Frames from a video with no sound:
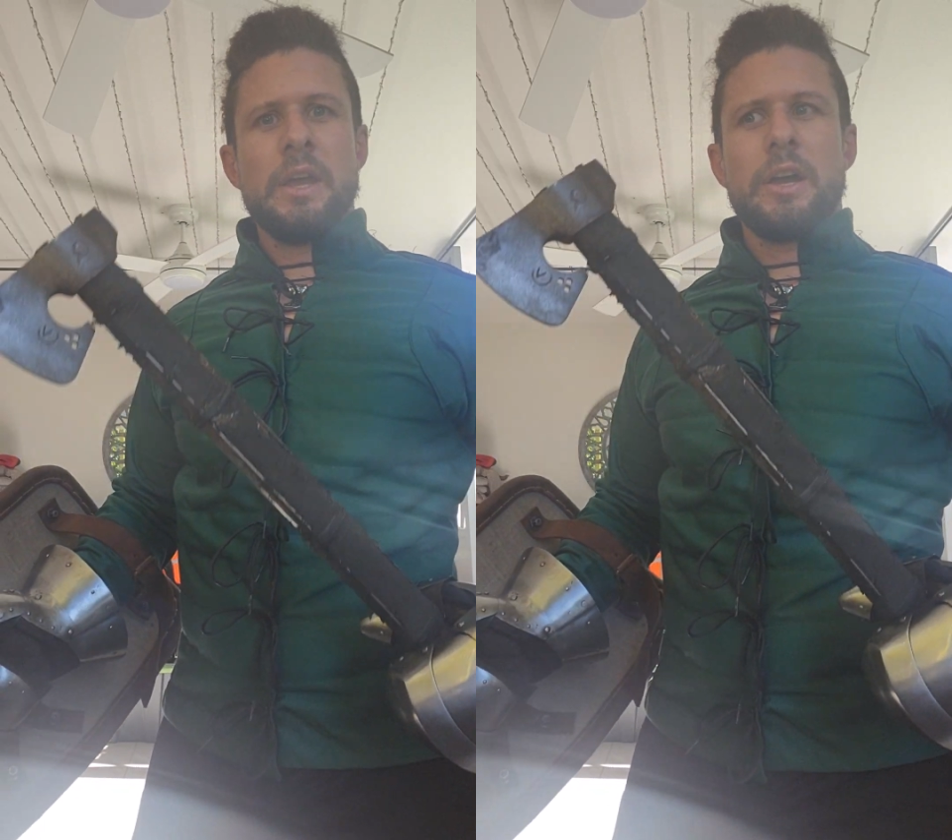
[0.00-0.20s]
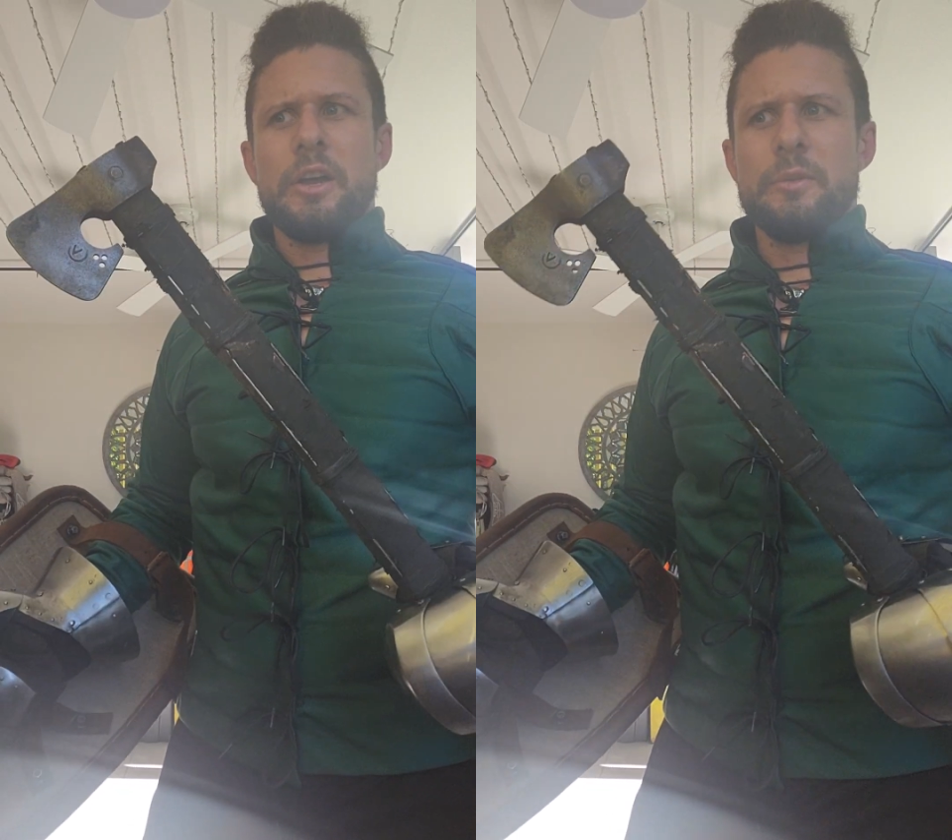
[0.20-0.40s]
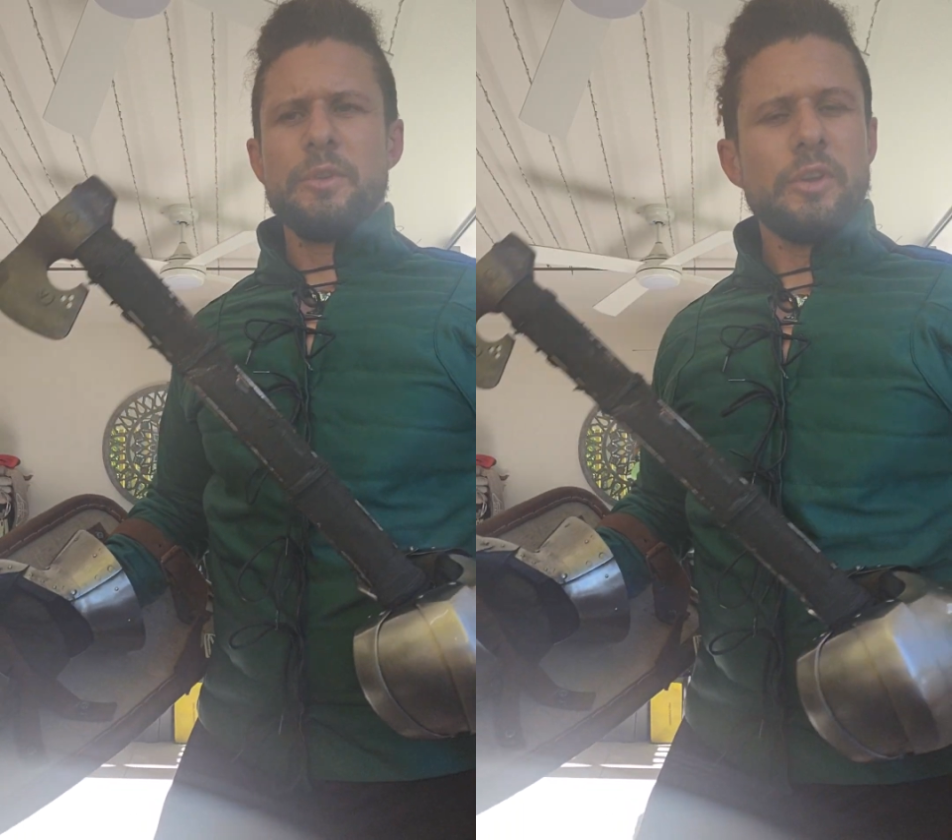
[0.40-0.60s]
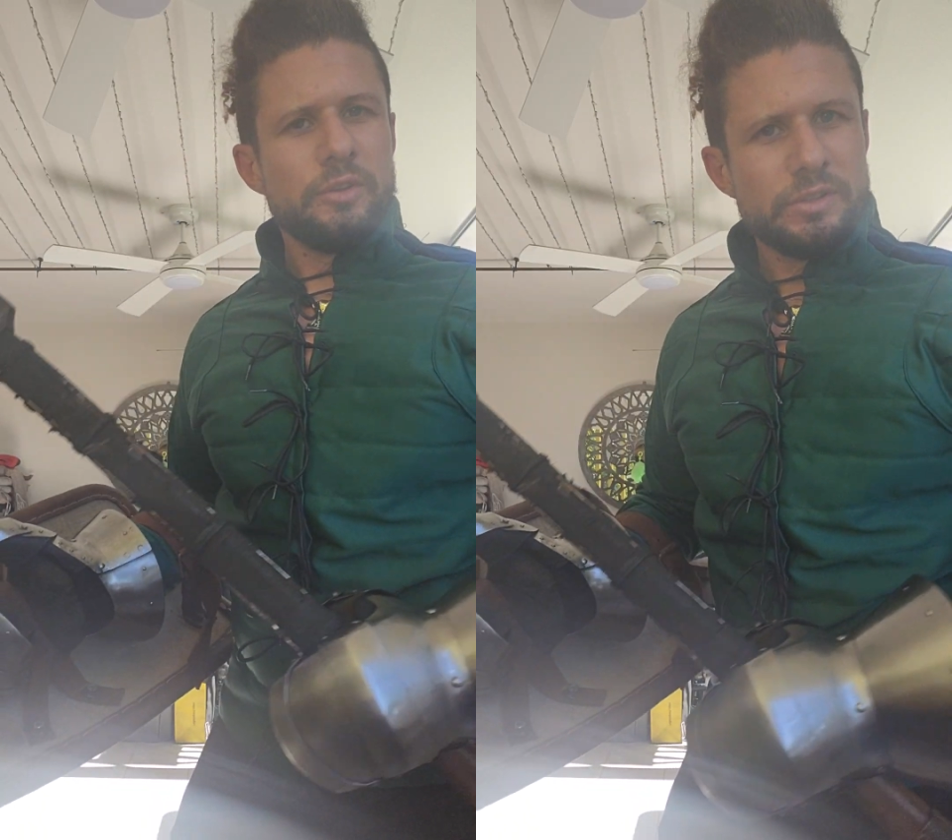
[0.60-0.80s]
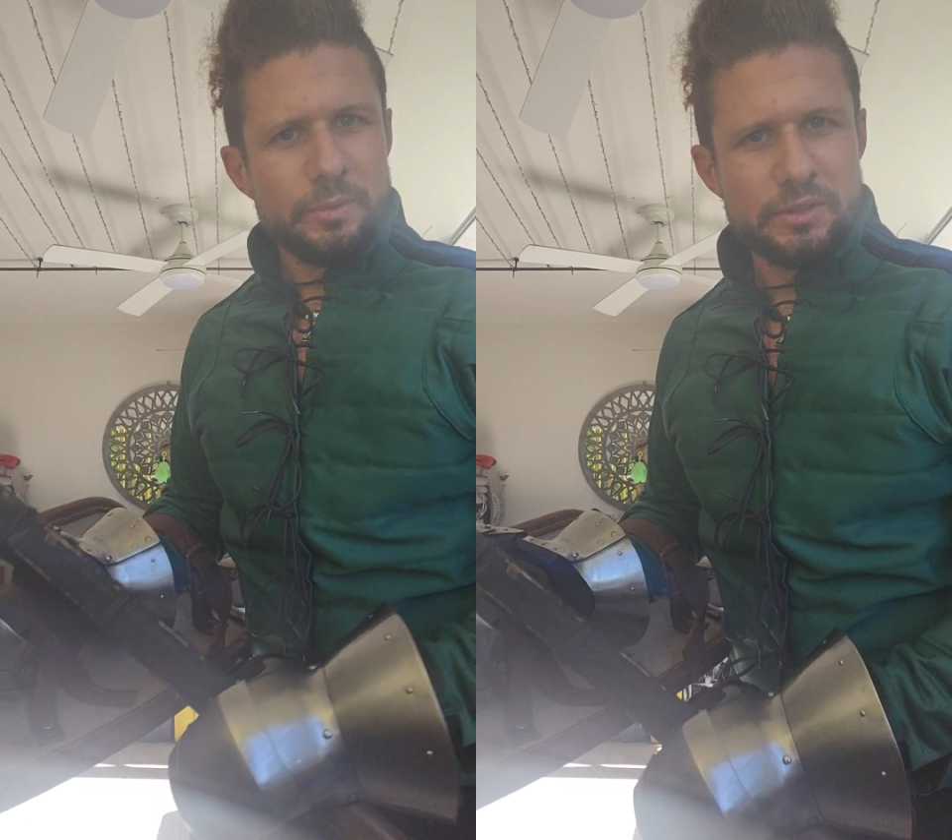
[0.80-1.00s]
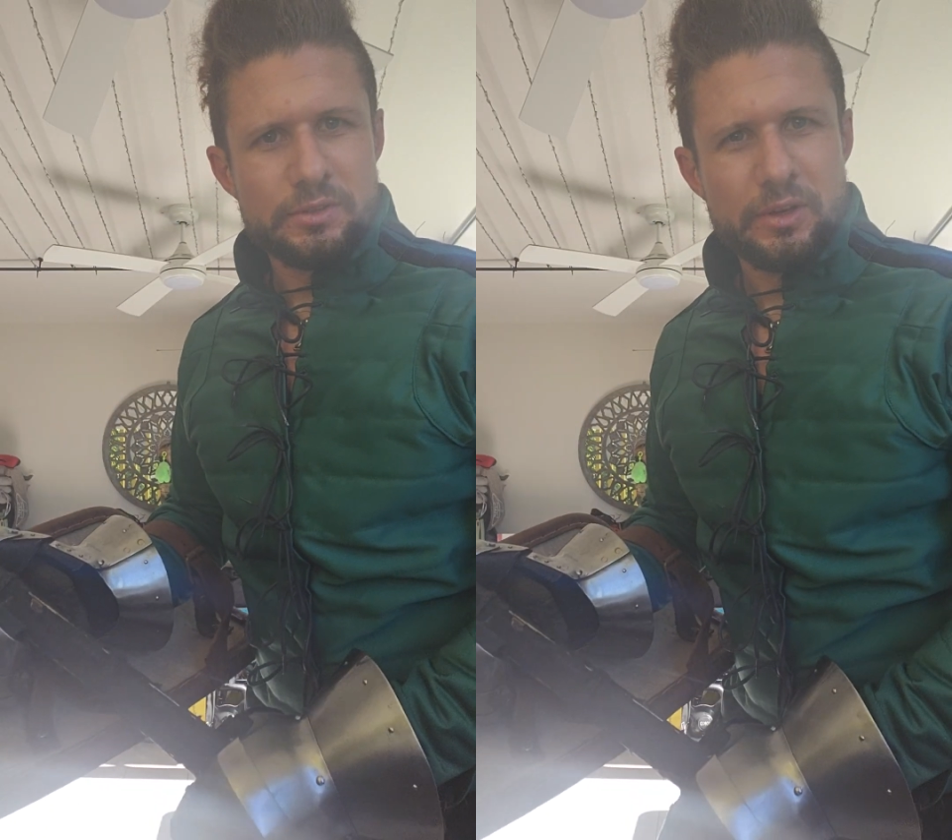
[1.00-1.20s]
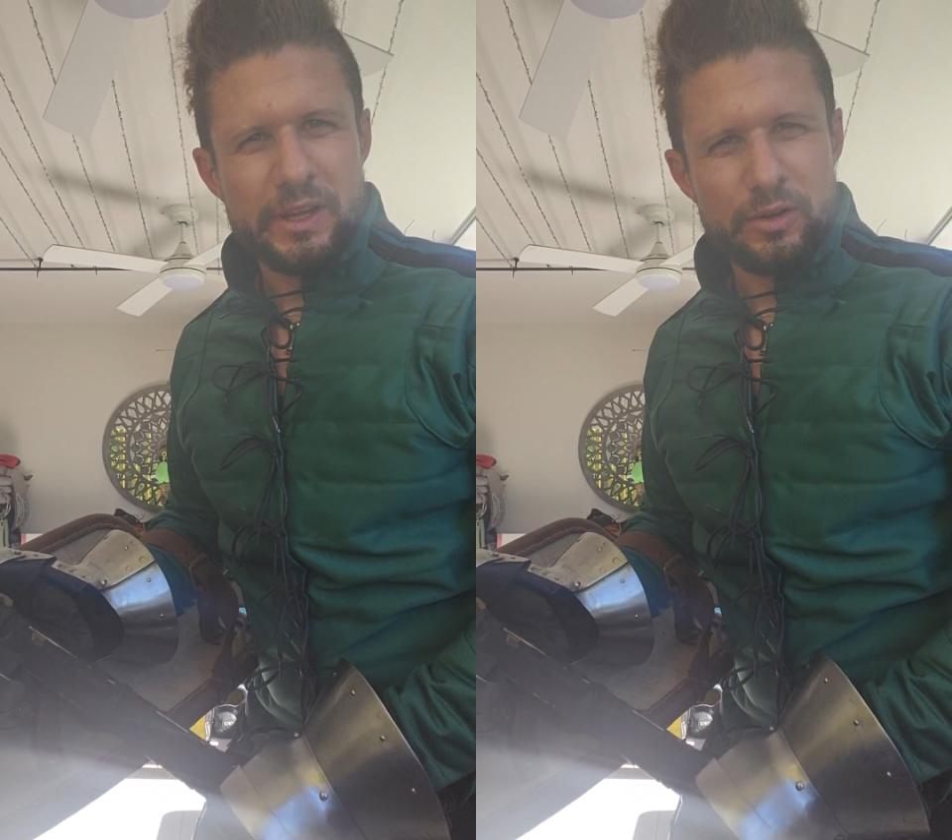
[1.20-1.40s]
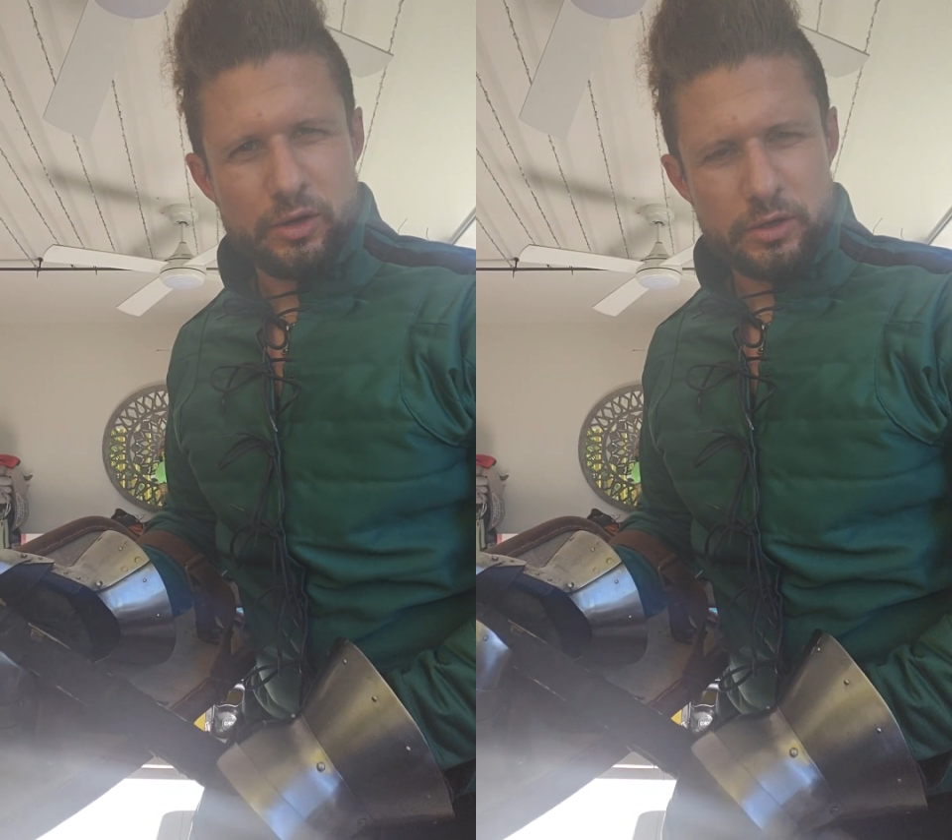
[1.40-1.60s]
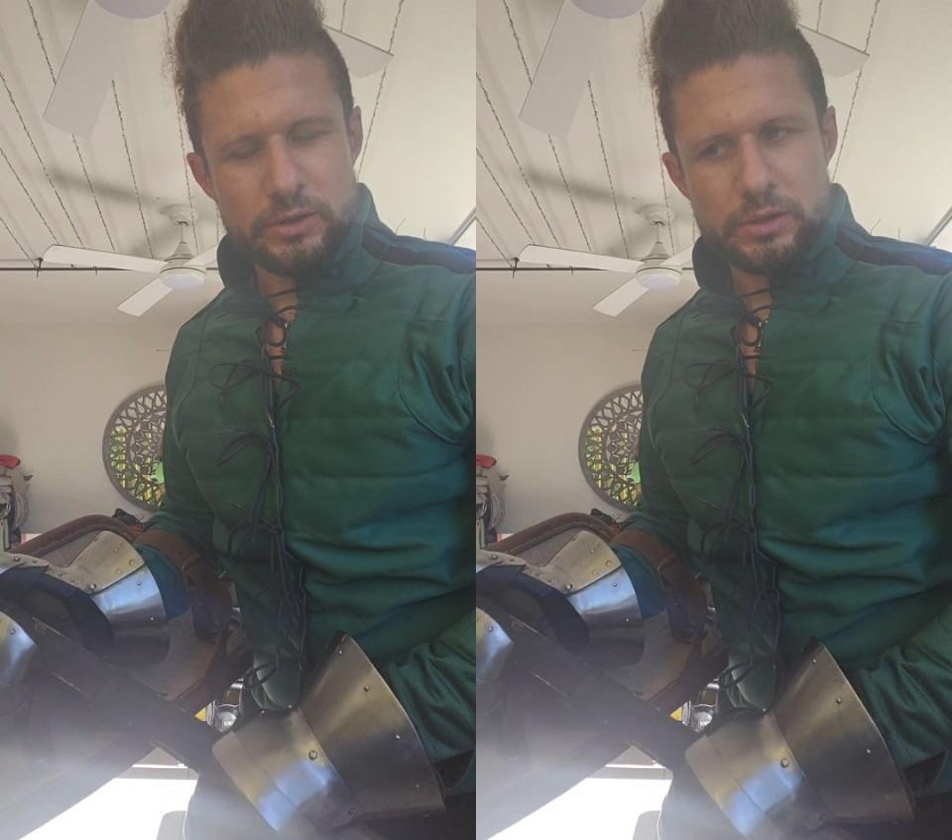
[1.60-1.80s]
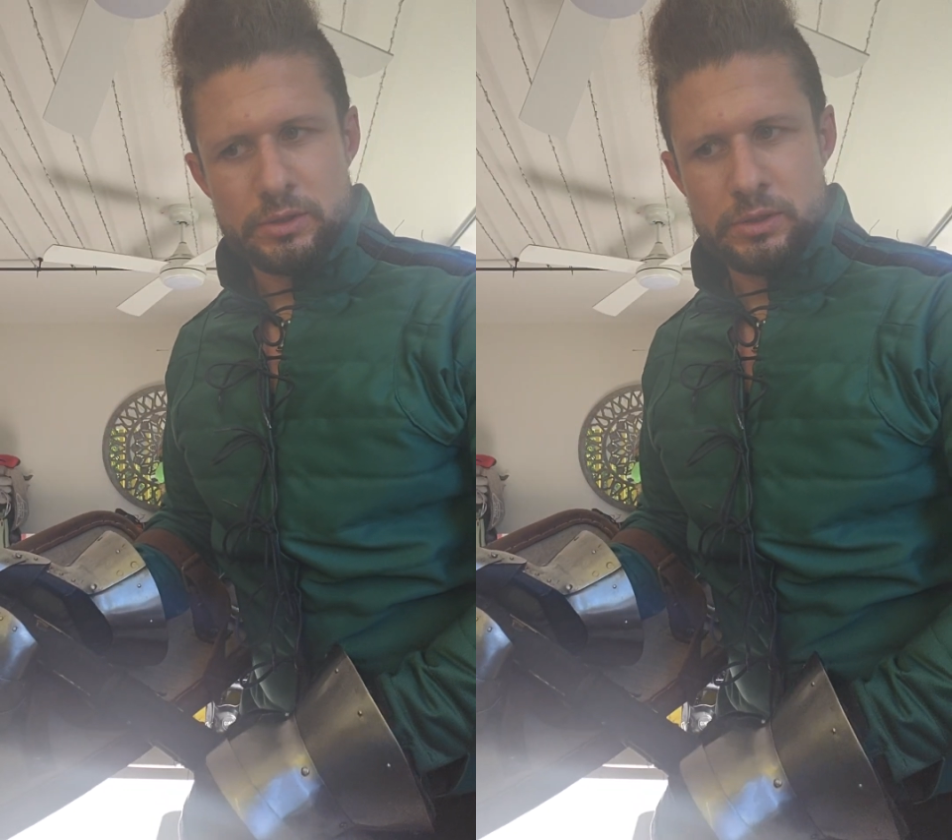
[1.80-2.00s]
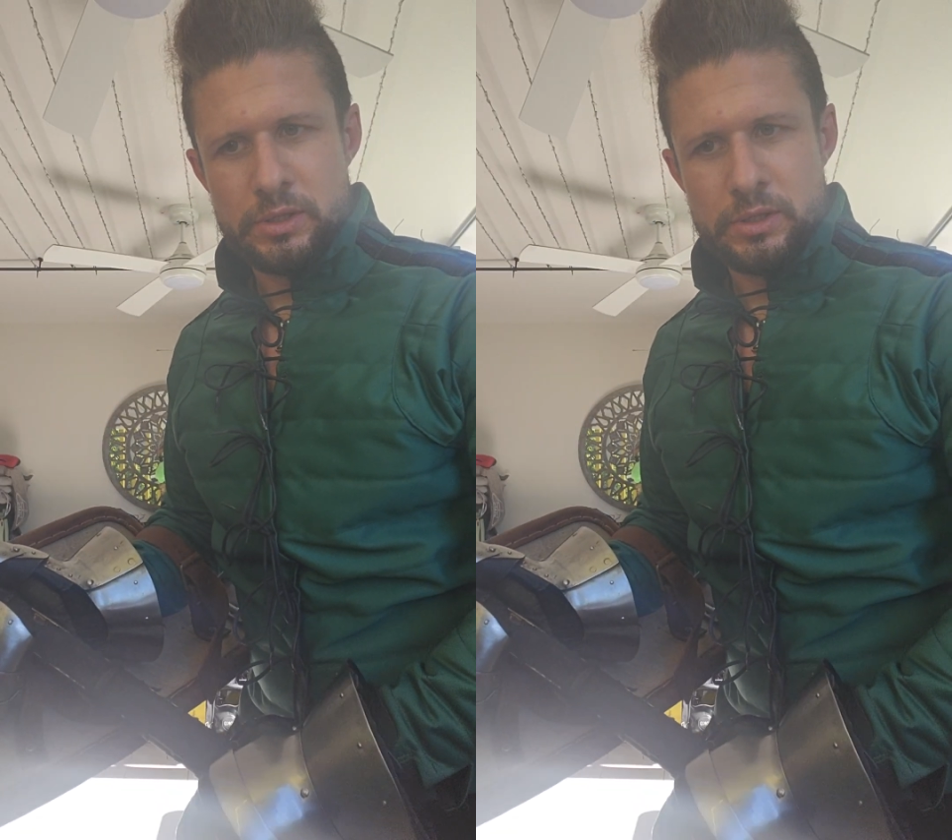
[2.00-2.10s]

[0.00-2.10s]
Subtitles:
you know, usually when you just got like your cotton,